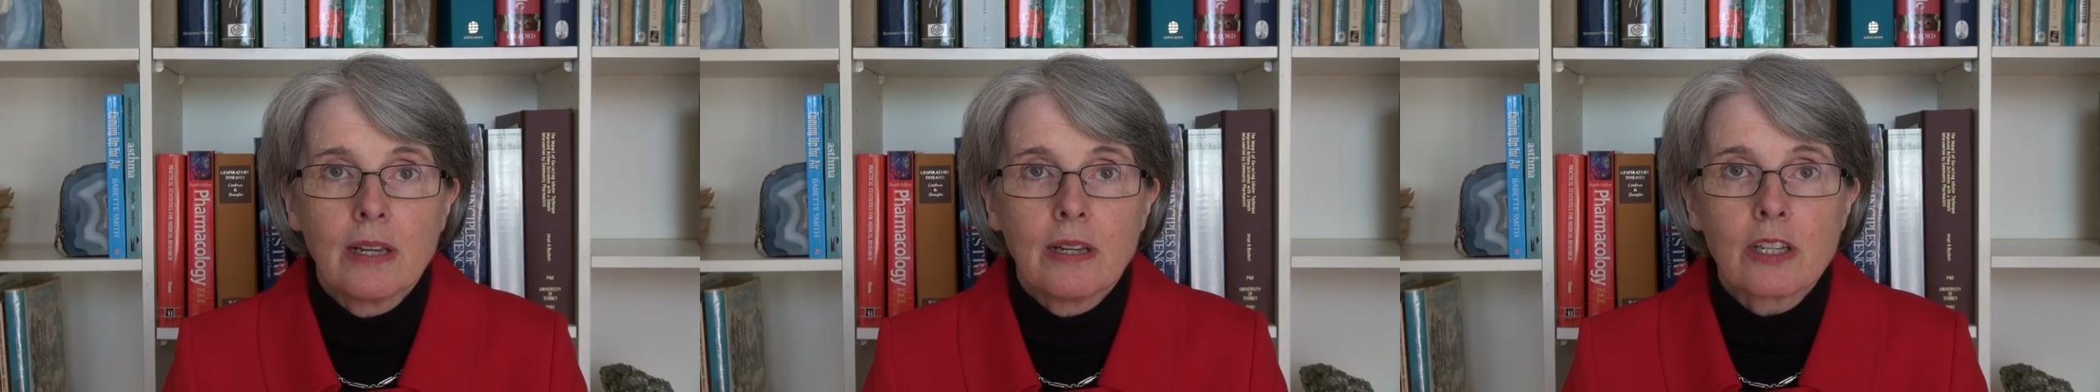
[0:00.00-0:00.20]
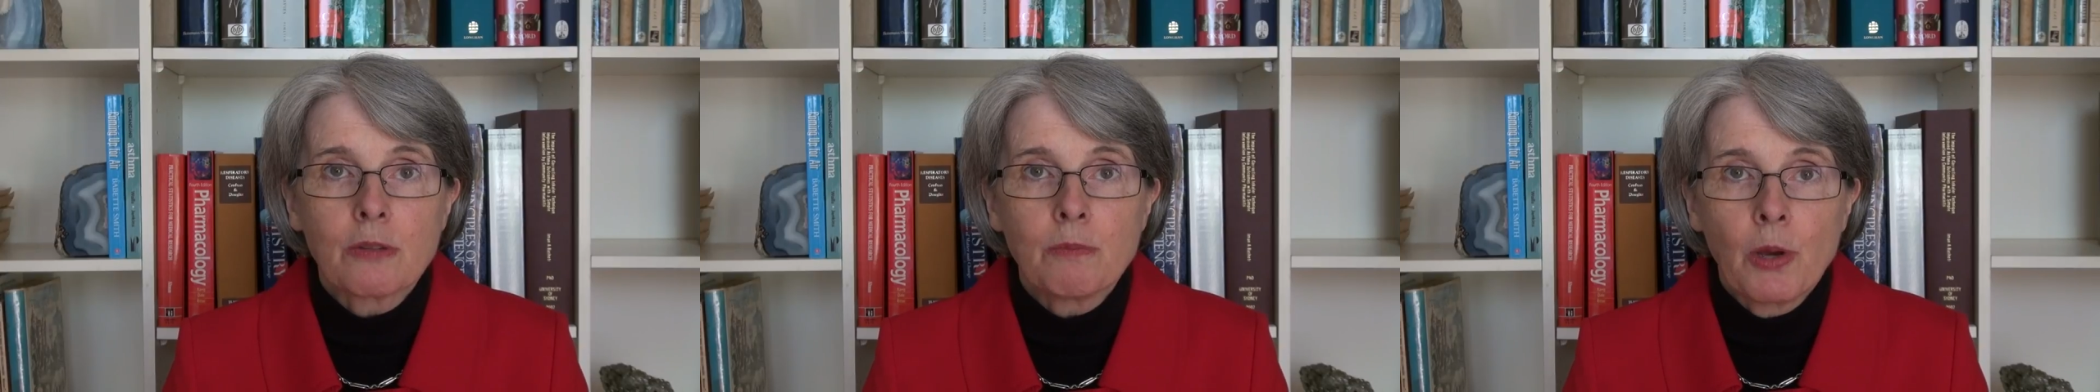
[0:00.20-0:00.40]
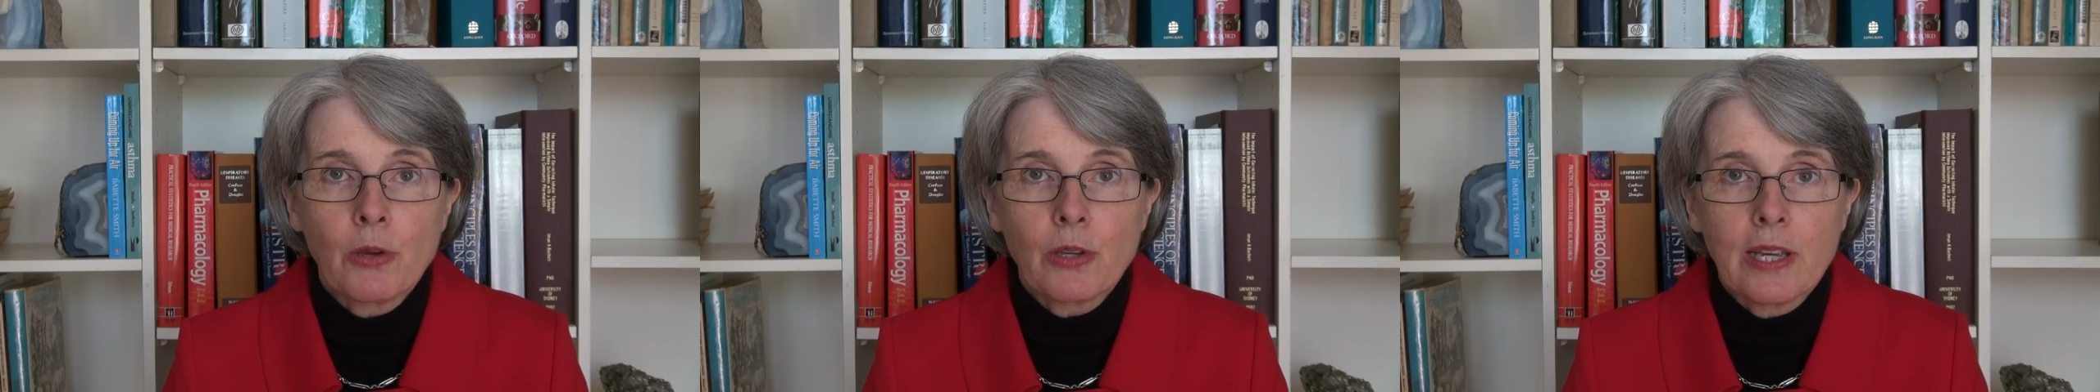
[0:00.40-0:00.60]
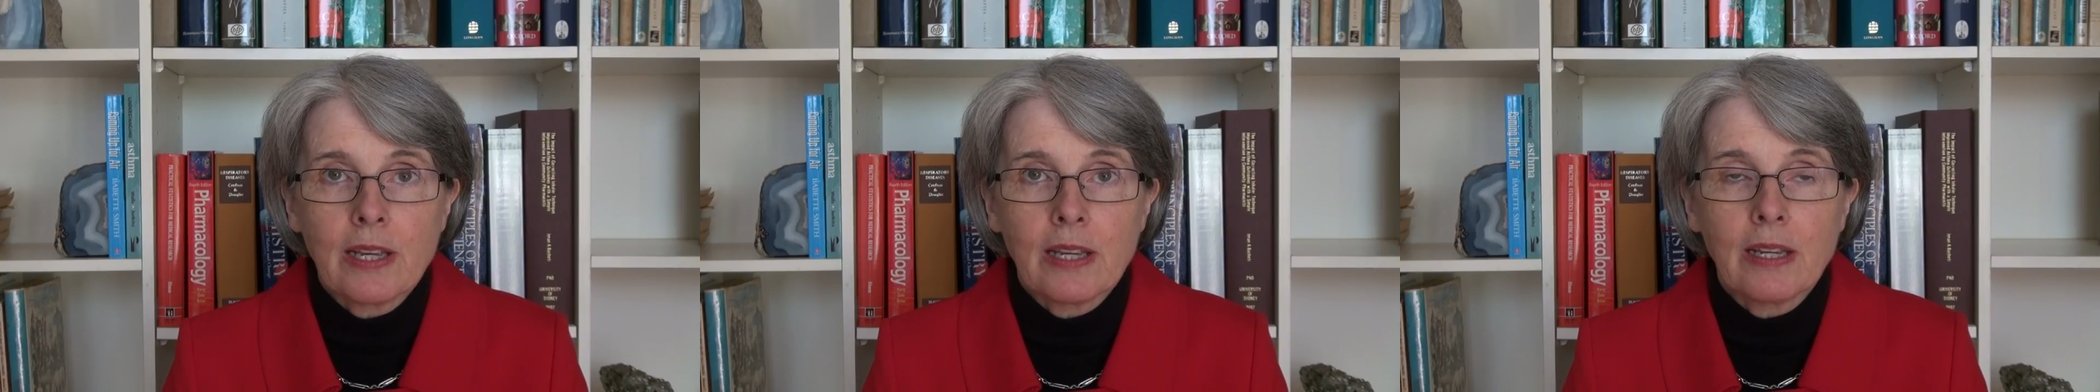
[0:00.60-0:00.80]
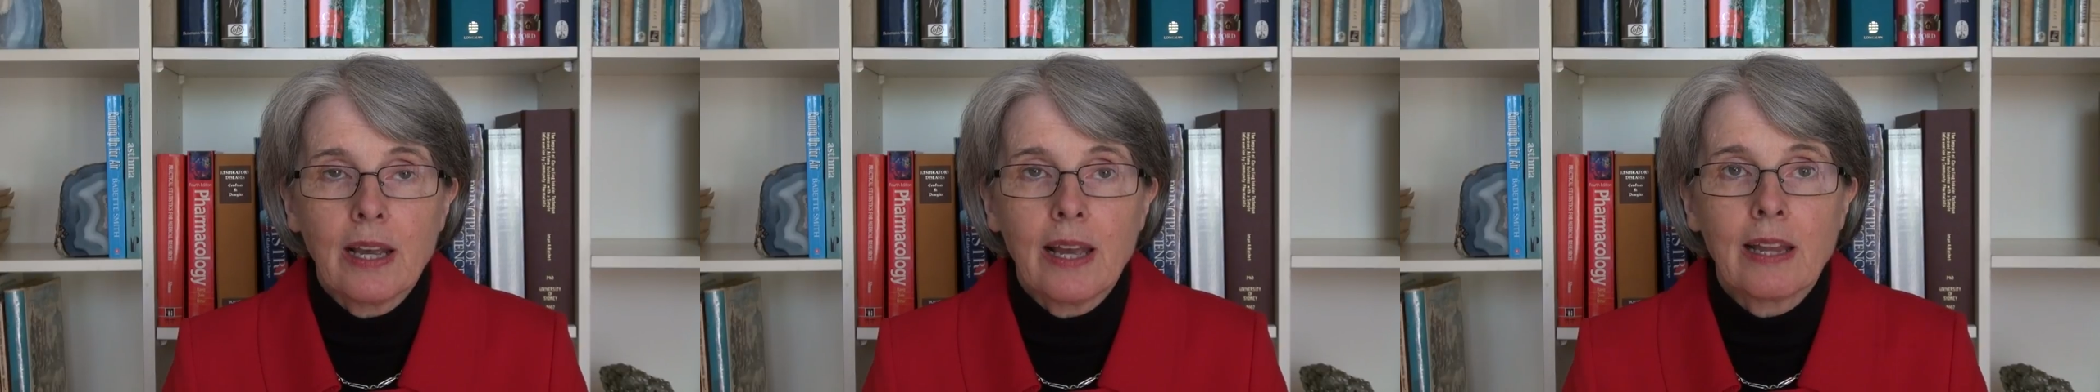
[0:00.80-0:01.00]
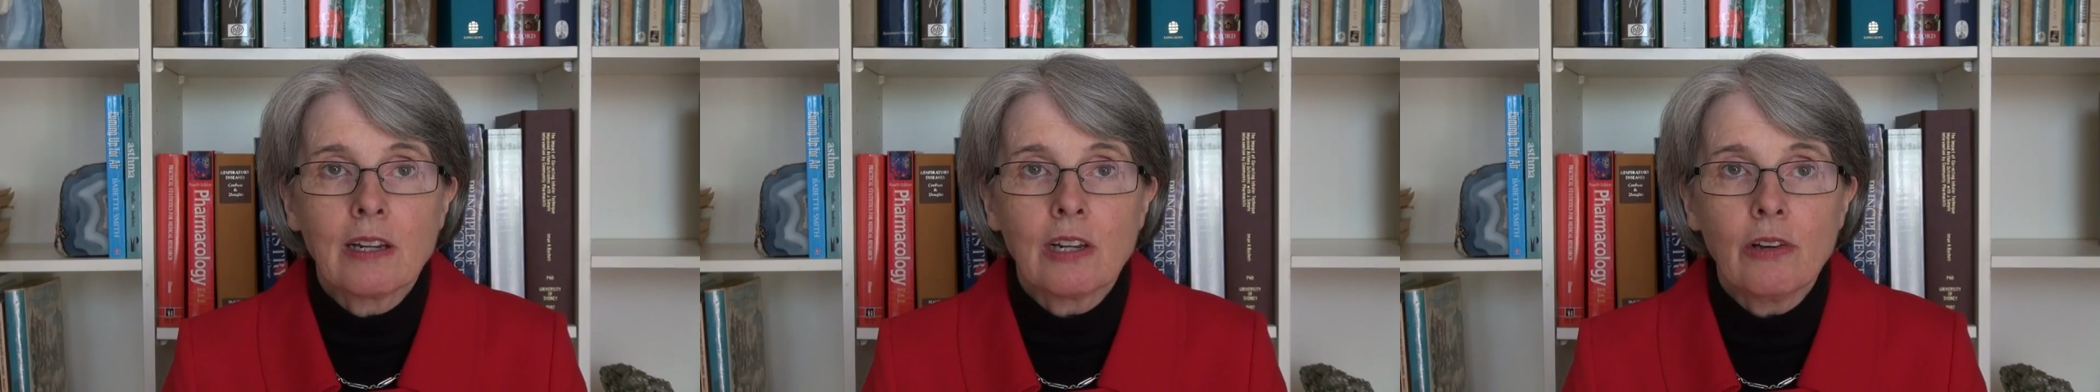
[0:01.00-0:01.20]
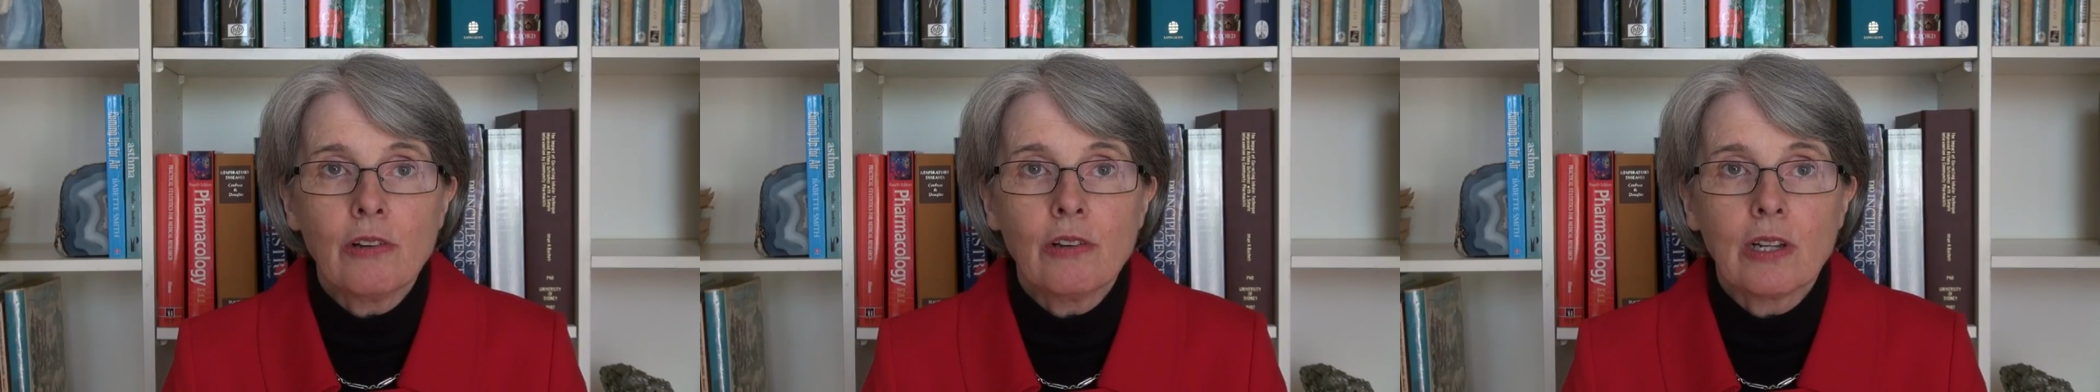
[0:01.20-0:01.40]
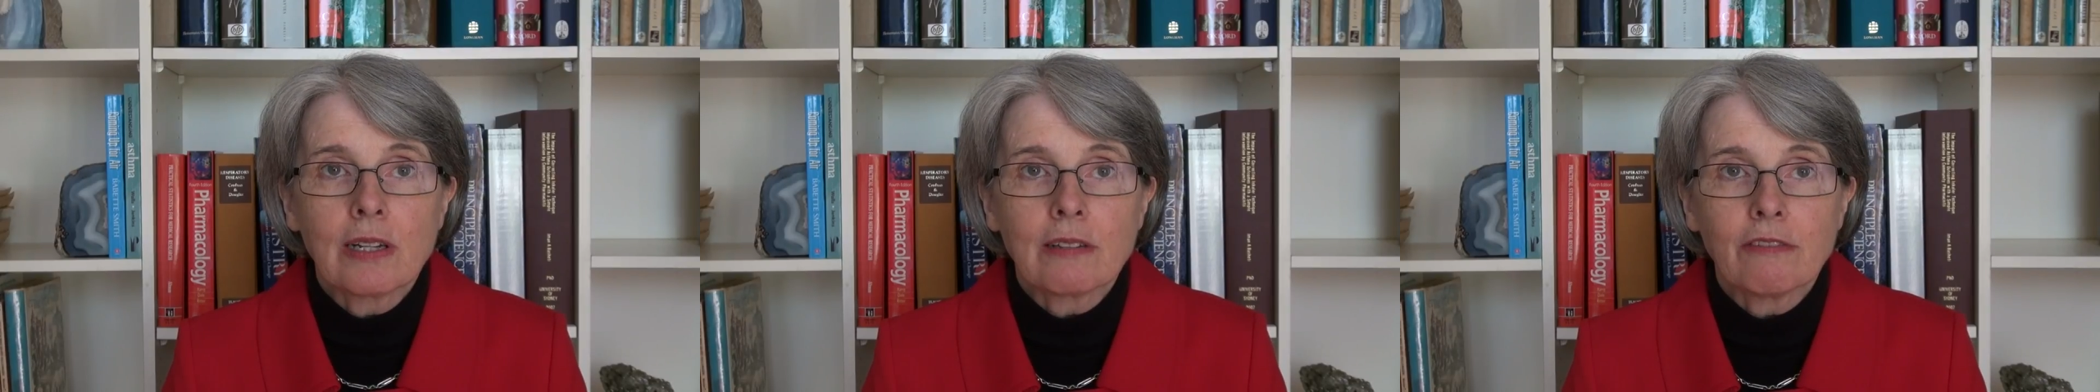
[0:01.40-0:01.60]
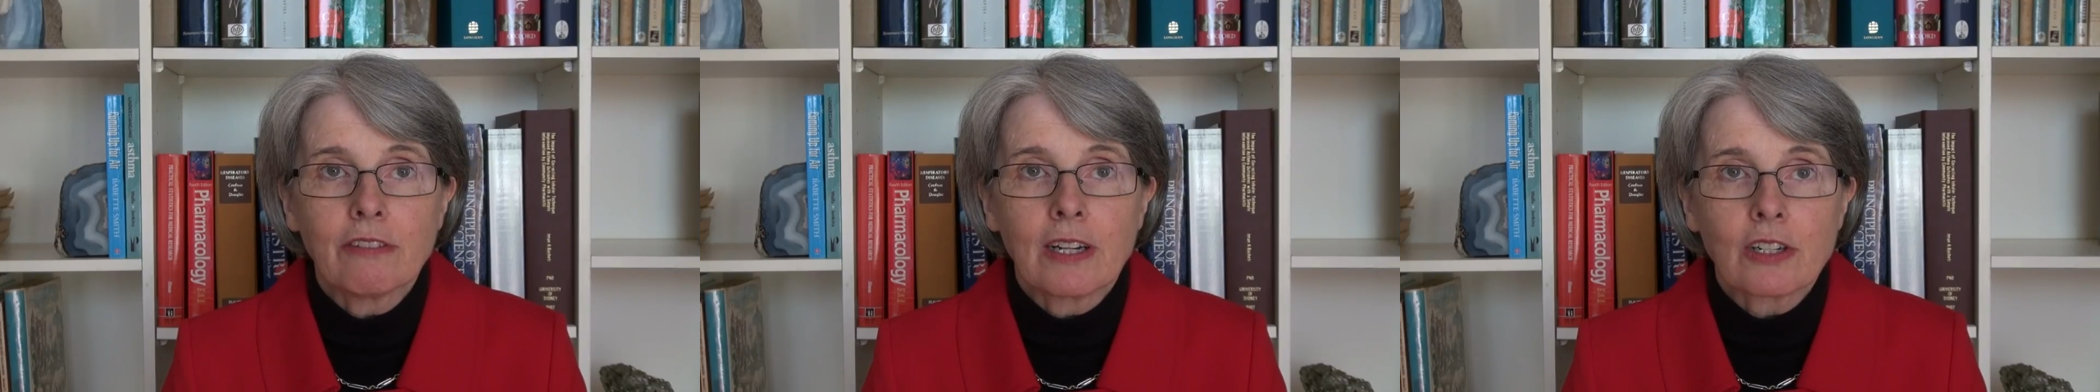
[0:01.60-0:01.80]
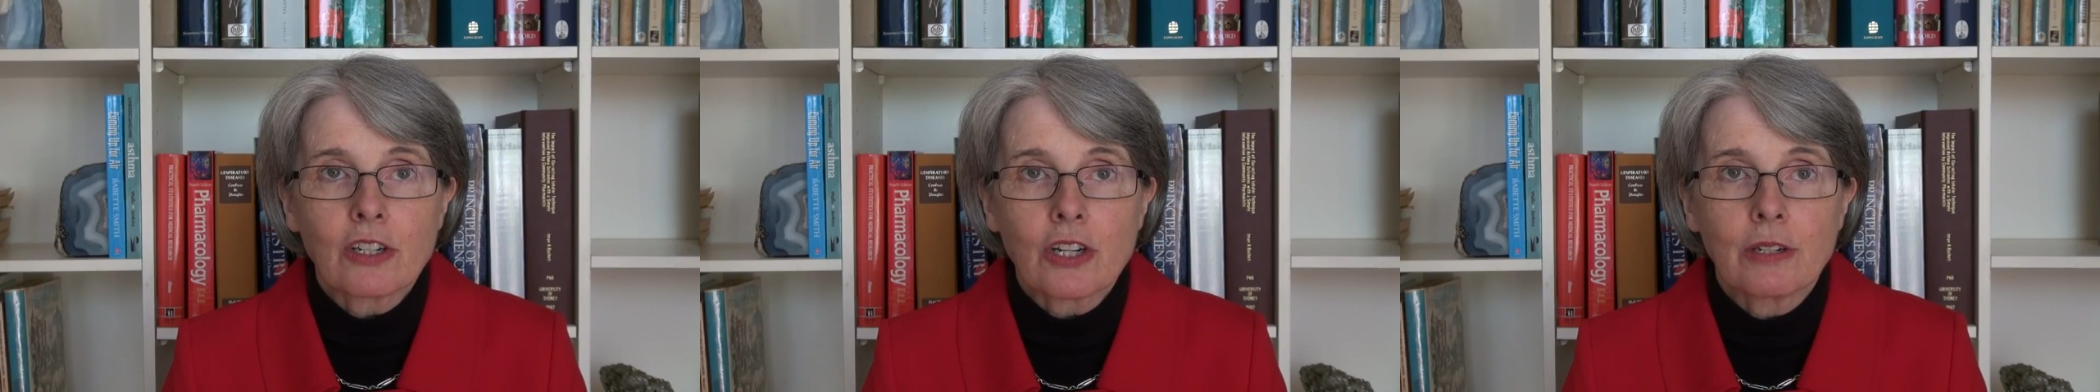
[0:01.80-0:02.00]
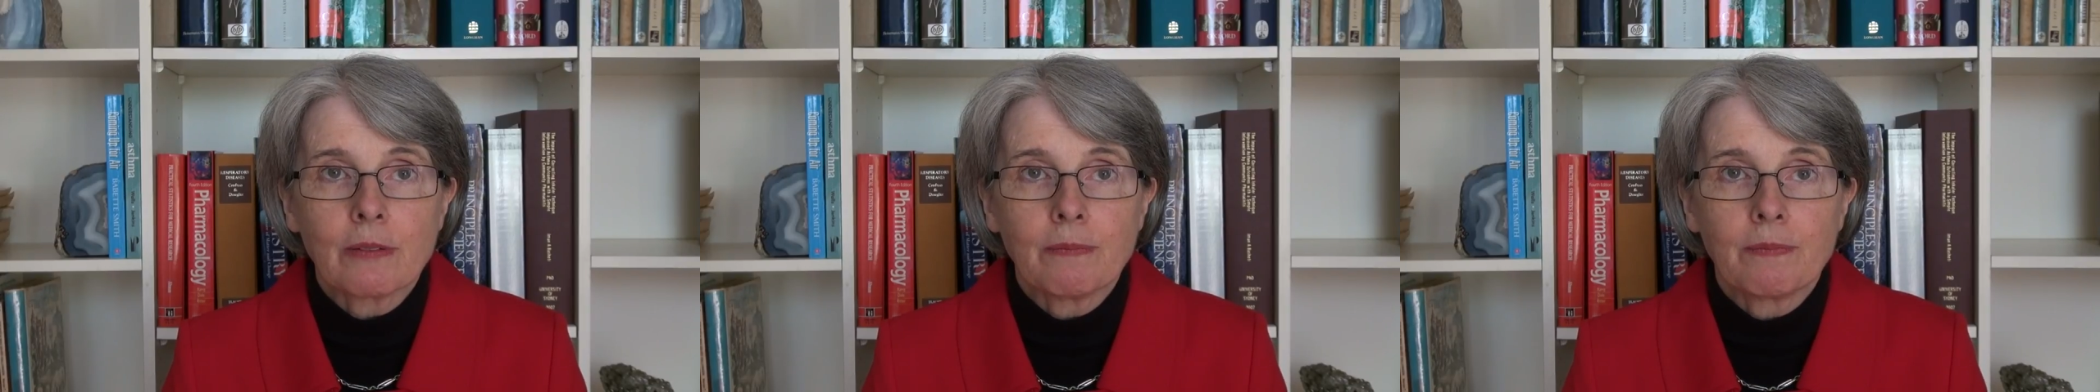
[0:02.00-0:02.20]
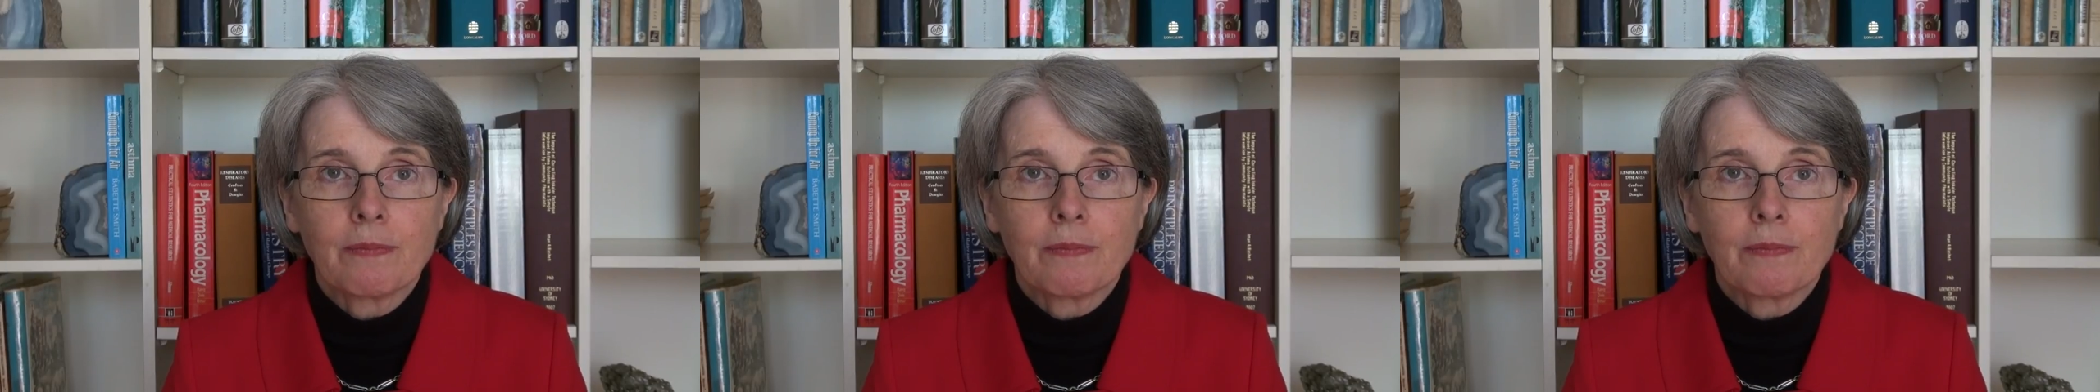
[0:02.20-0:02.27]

smoking, and low lung function.